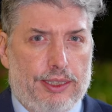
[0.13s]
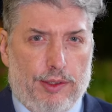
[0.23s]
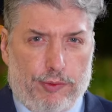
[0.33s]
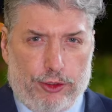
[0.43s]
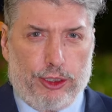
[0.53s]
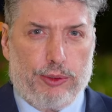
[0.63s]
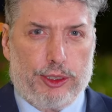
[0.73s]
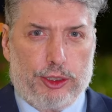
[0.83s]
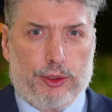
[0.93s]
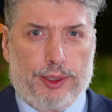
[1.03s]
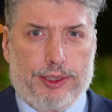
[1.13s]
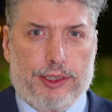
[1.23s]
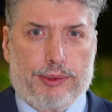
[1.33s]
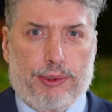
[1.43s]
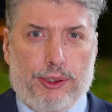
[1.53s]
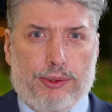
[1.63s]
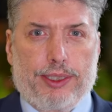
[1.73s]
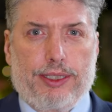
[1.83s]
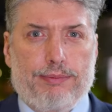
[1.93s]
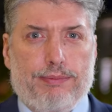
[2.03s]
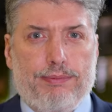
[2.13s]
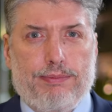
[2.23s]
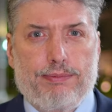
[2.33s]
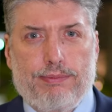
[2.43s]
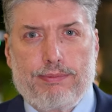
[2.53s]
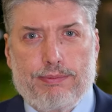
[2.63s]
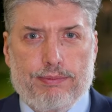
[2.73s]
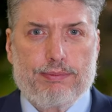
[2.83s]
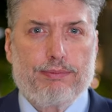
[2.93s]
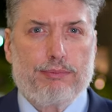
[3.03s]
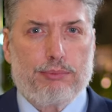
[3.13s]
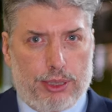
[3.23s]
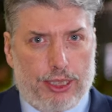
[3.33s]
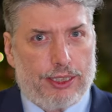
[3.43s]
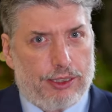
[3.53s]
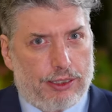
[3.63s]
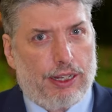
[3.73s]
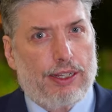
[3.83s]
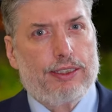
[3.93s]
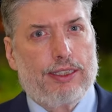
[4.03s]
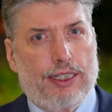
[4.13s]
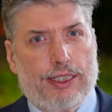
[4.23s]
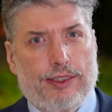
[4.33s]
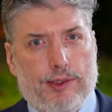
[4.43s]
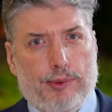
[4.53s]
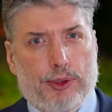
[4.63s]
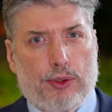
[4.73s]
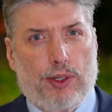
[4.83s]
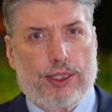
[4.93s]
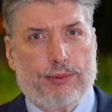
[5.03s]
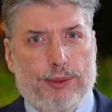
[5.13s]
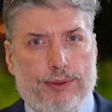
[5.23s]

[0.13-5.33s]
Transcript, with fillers: If you enjoyed this program, please like and subscribe.